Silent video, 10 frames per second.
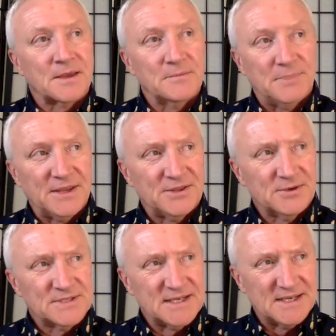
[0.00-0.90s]
But
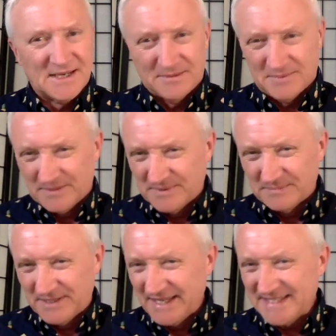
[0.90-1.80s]
there's a
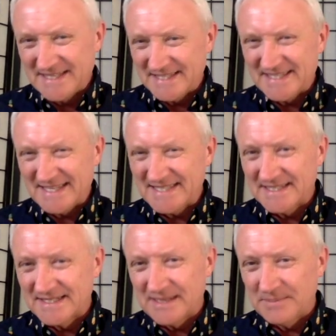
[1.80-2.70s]
place that sets
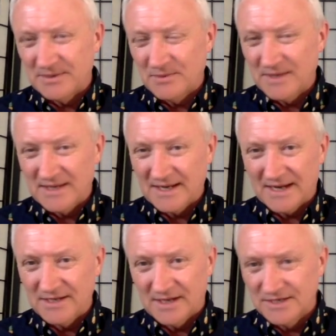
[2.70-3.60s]
us up in a way that
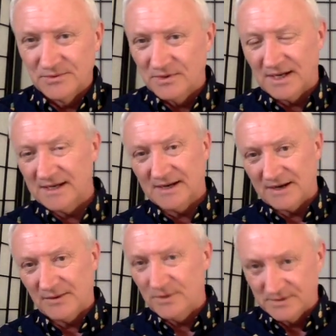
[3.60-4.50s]
I don't like. I
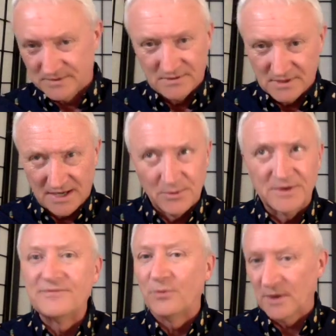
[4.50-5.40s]
would
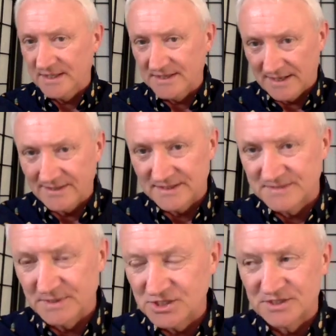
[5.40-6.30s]
avoid that as
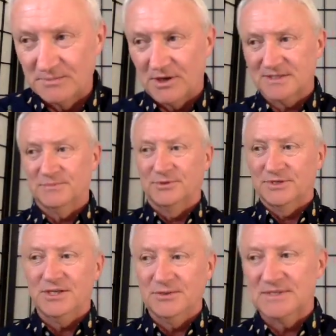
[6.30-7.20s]
much as possible,
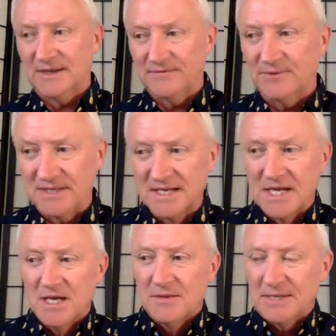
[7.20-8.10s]
to use that phrase,
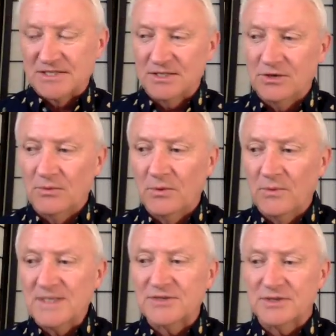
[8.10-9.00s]
because when
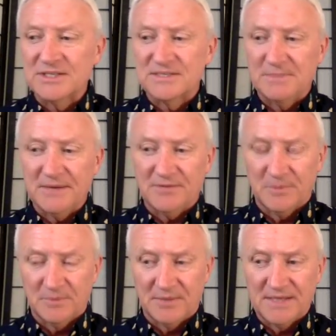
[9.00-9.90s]
we start to speak from a
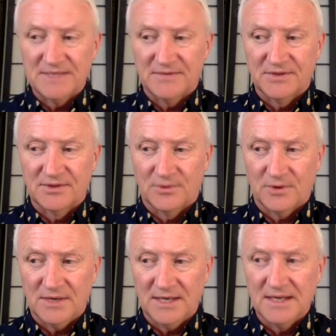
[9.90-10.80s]
place of
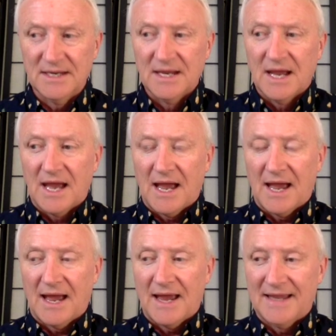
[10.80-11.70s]
authority,
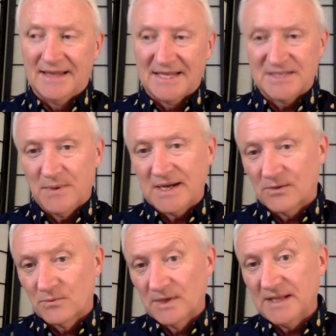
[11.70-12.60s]
unless we
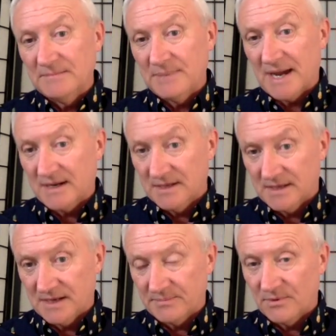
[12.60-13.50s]
can really back it
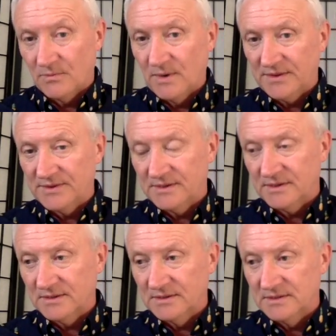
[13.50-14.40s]
up with
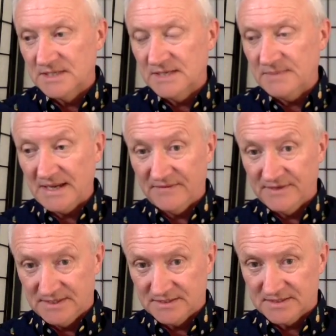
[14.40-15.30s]
deep
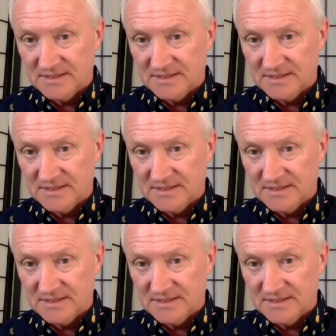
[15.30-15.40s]
evidence